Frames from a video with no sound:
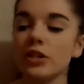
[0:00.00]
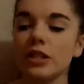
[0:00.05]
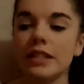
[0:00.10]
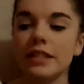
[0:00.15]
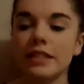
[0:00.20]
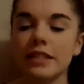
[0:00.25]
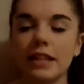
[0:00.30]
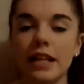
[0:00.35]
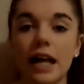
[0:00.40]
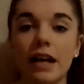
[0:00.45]

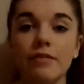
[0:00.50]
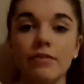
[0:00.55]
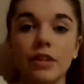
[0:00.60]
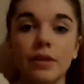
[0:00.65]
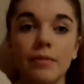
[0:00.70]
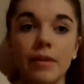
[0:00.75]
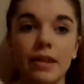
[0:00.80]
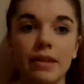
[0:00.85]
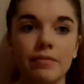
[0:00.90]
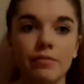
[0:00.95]
still have them.
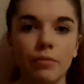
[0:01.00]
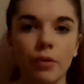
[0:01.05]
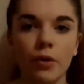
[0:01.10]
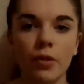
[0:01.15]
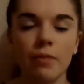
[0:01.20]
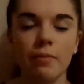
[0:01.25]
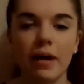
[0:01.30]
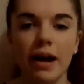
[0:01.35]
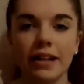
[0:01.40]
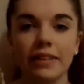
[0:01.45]
They brought them
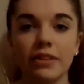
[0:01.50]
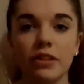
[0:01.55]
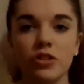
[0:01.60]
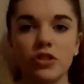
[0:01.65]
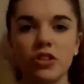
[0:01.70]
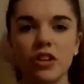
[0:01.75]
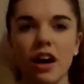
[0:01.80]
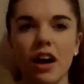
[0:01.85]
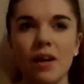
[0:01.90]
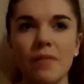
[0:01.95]
back this
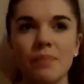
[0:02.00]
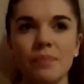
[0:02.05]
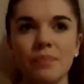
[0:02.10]
year.